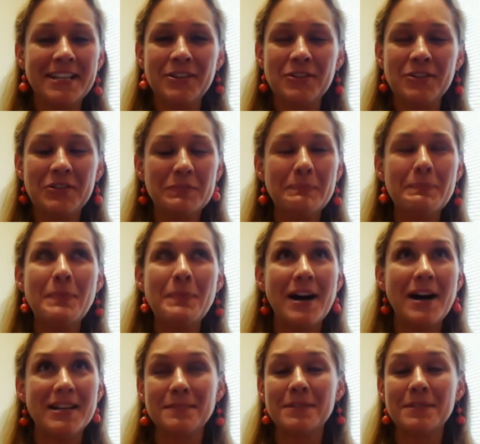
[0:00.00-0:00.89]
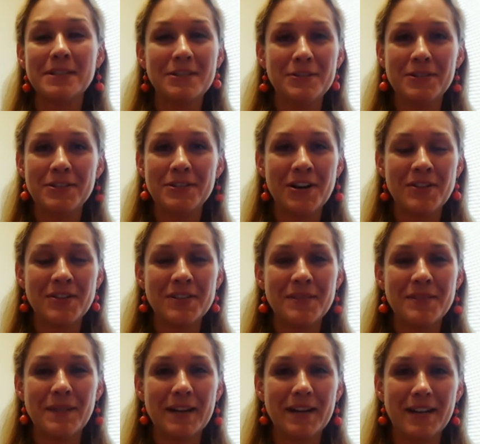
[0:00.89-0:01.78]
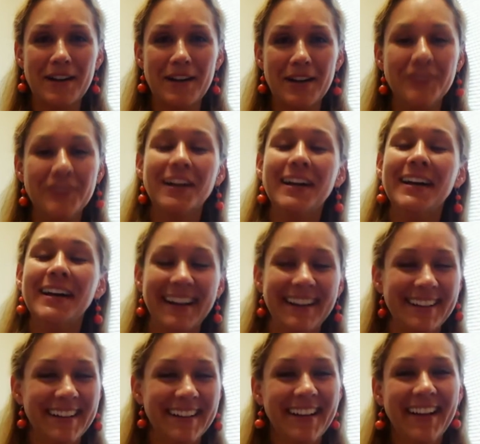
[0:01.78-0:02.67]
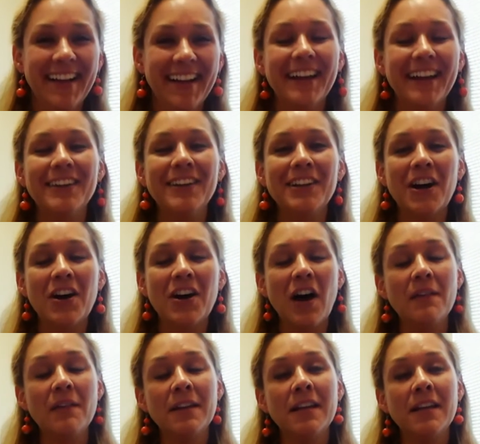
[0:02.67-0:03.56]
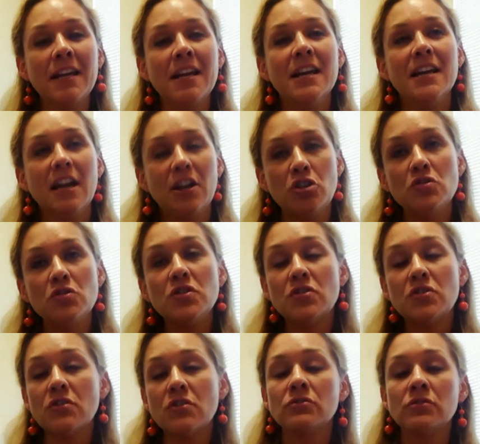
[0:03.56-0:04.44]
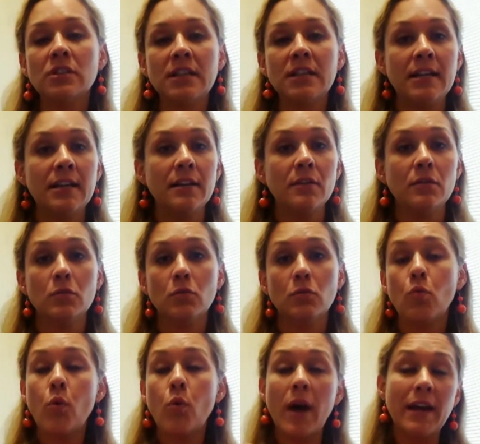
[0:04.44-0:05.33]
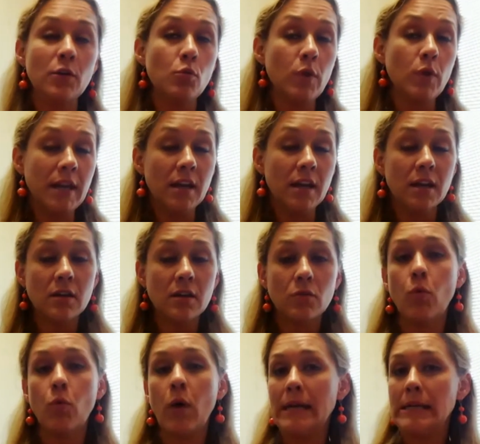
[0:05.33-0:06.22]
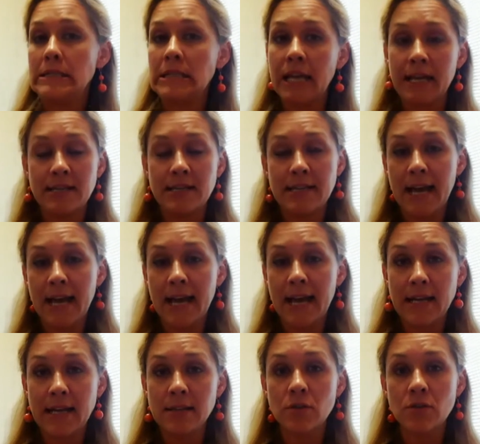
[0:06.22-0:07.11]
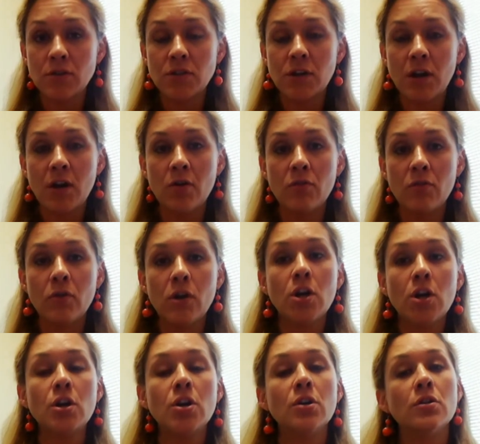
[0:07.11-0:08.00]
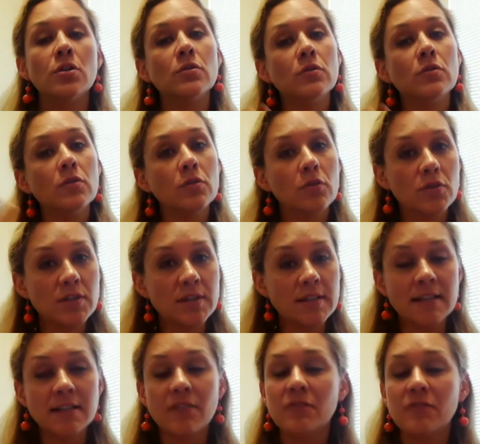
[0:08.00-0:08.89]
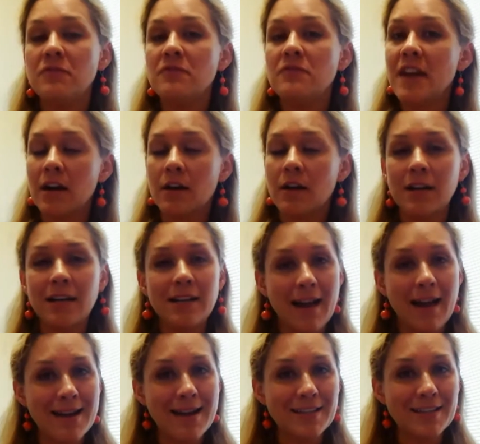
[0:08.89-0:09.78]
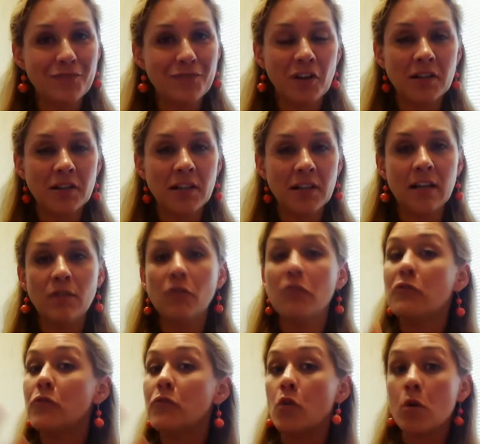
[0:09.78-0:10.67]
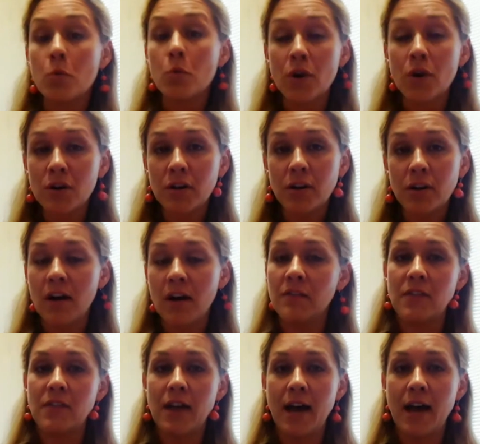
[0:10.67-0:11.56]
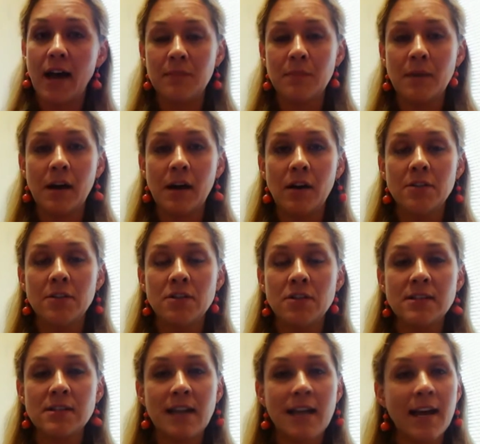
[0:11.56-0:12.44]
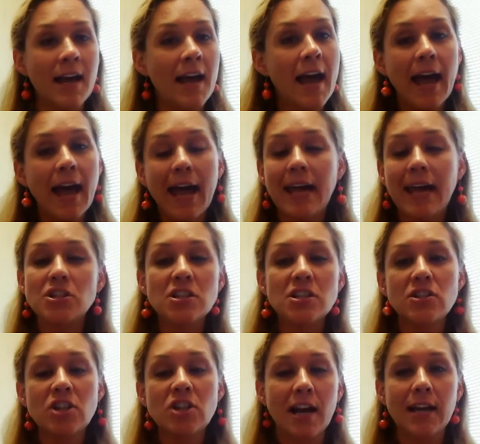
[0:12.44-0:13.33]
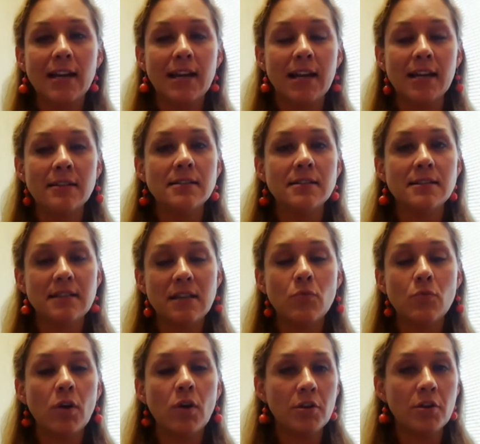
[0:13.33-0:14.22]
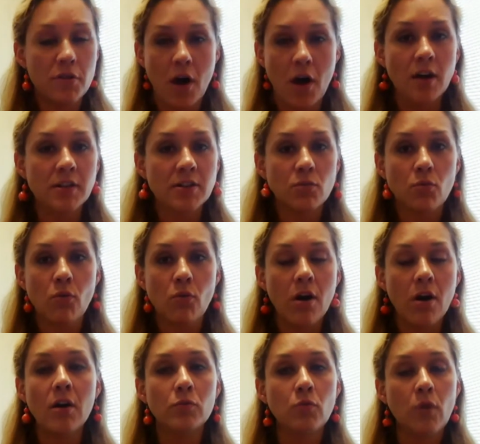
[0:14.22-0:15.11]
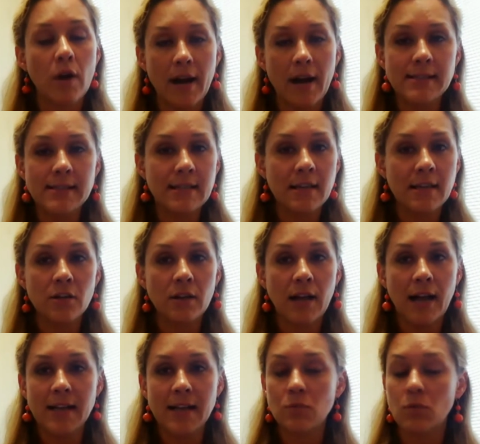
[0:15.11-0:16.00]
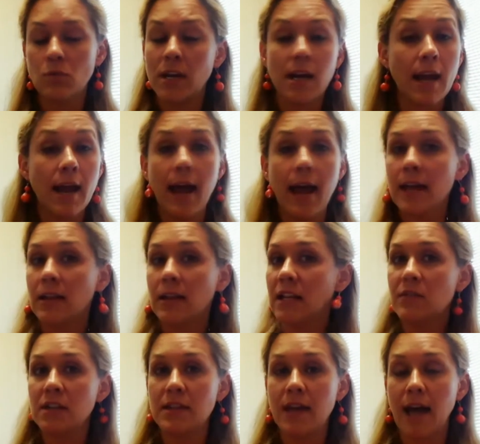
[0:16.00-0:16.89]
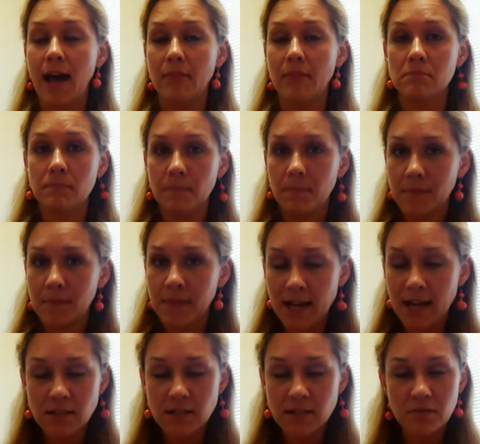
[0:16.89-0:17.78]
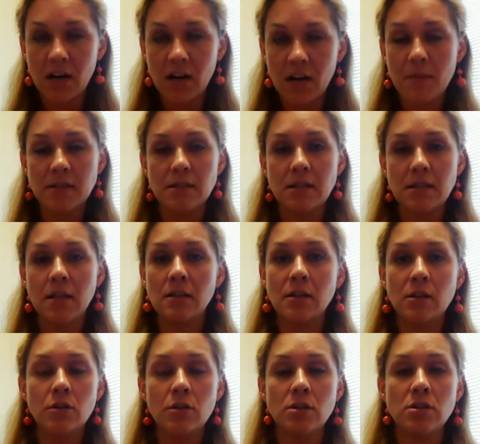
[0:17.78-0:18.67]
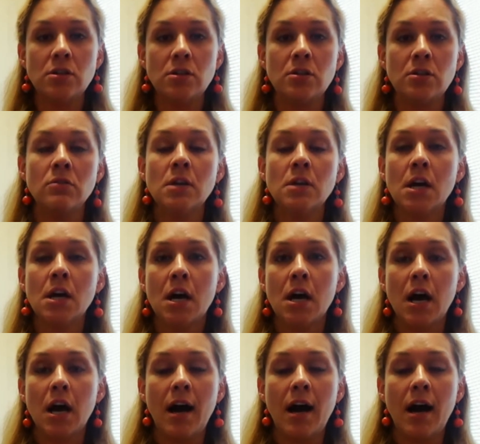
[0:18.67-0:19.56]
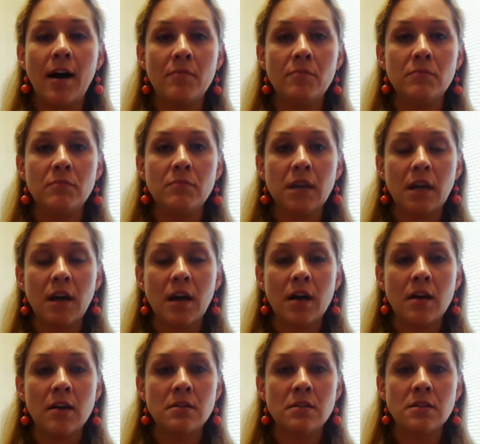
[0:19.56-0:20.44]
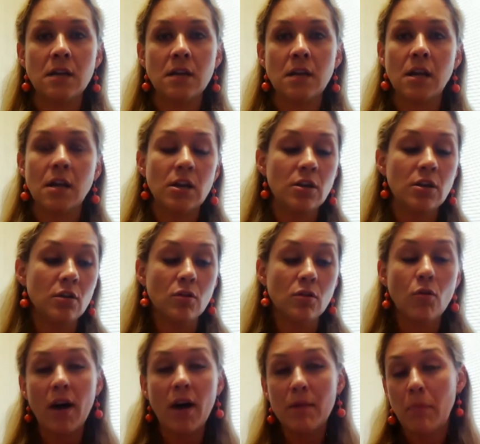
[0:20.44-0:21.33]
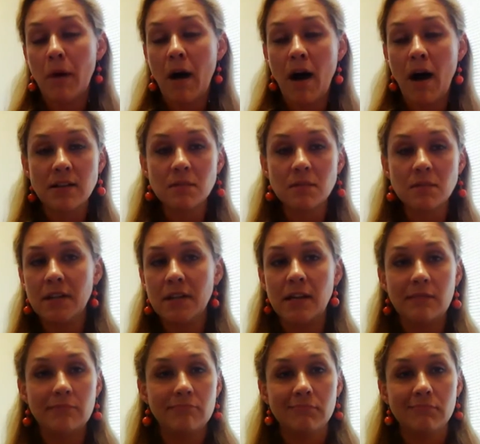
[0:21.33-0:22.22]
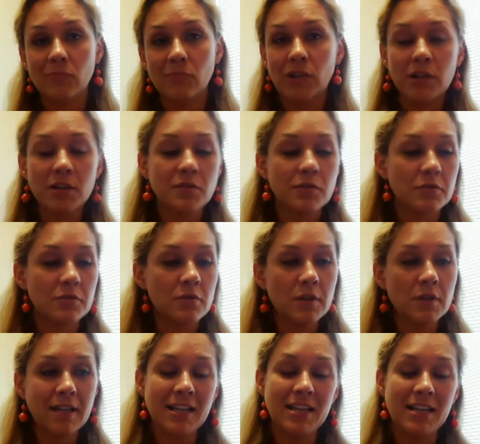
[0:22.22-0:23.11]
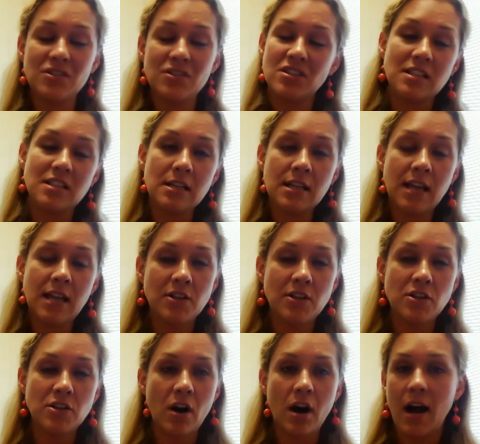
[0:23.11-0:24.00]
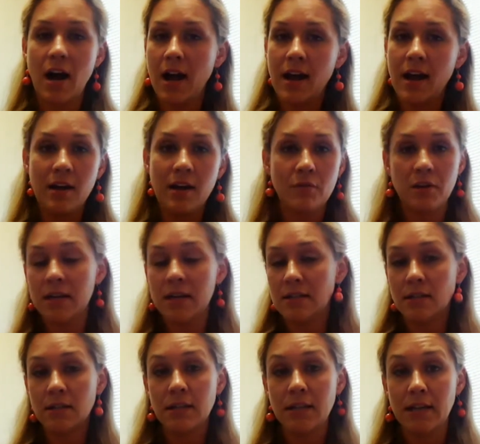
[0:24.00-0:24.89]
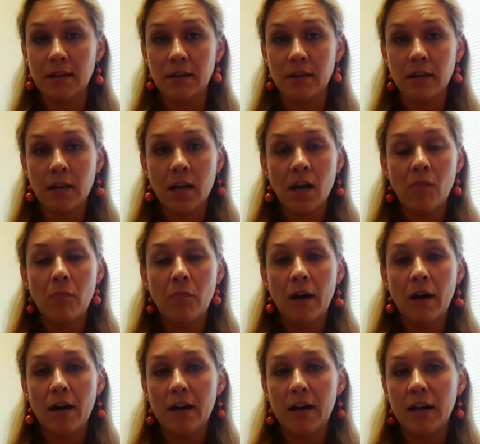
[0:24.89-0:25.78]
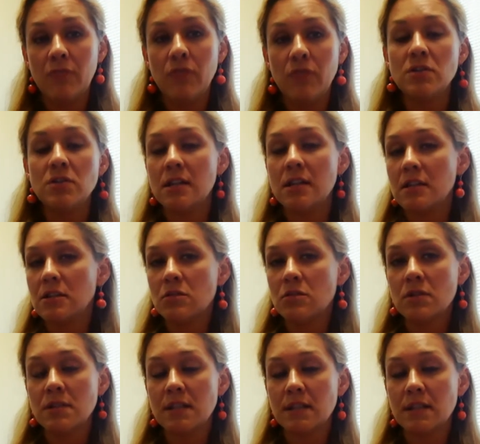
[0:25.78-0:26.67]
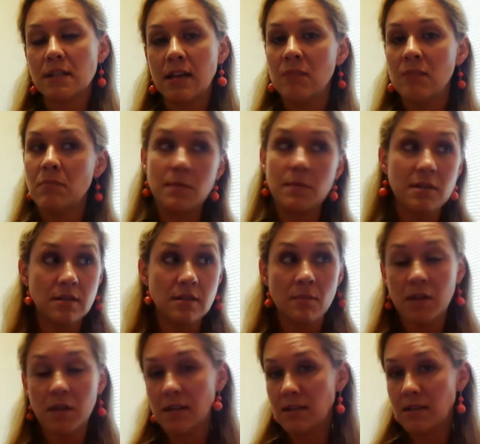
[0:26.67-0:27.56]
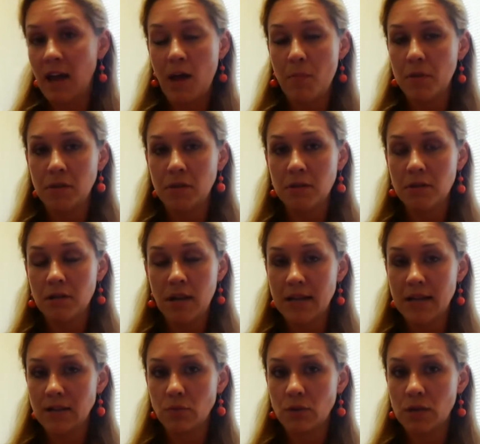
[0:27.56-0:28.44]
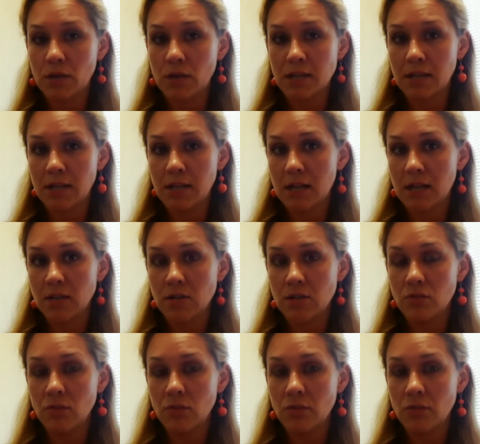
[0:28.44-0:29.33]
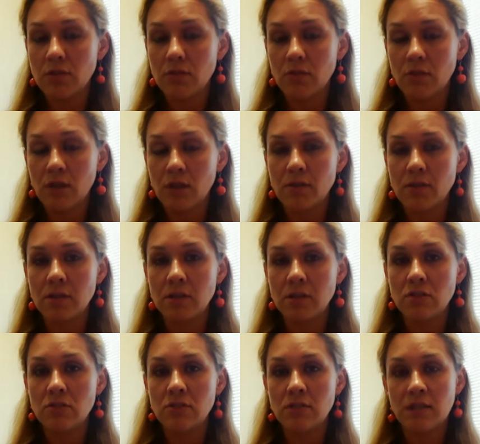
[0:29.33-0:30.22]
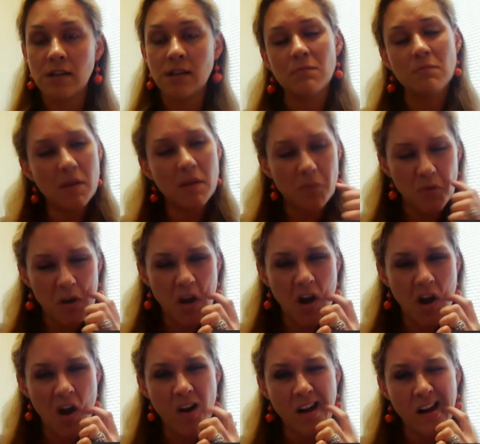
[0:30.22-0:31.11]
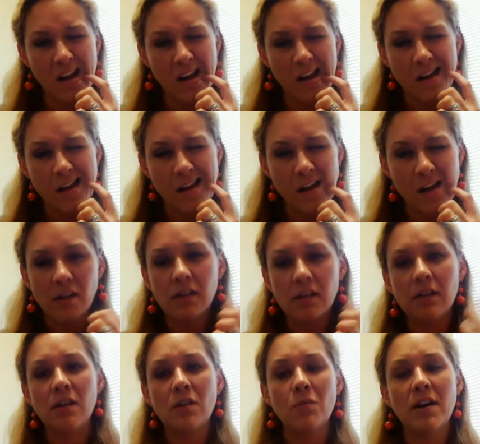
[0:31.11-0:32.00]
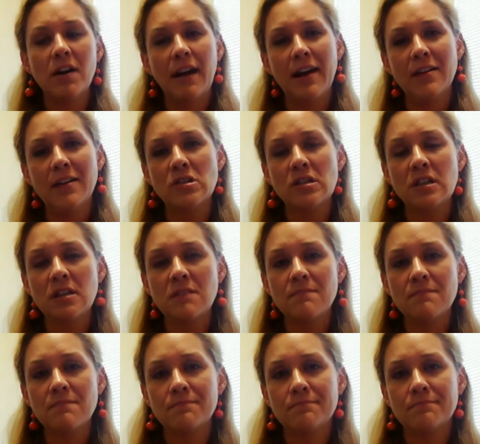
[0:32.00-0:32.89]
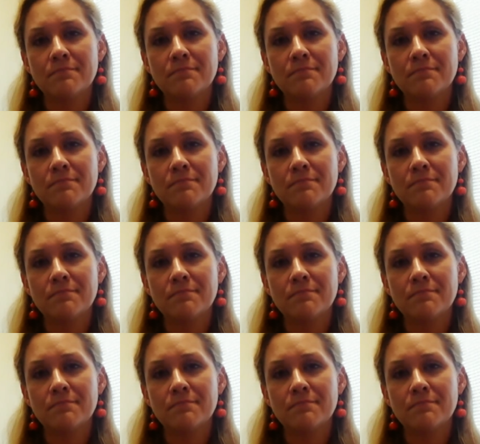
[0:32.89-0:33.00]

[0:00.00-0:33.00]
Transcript: first thing you can possibly do to turn somebody off. okay. You, know, you certainly wait a week, wait 10 days or so, send a very nice, friendly forward of that email and just say, hey, just checking in to see what your thoughts were on what I sent you last week, and leave it at that. That's the okay. very thing that you can do um, because, you know, quite possibly we looked through it and it just didn't catch our eye and we hit delete. But mm-hmm. if you send it to us again, maybe something has happened in the last week, 10 days, two weeks, or whatever since you sent it, and maybe we go, huh, you know what, actually,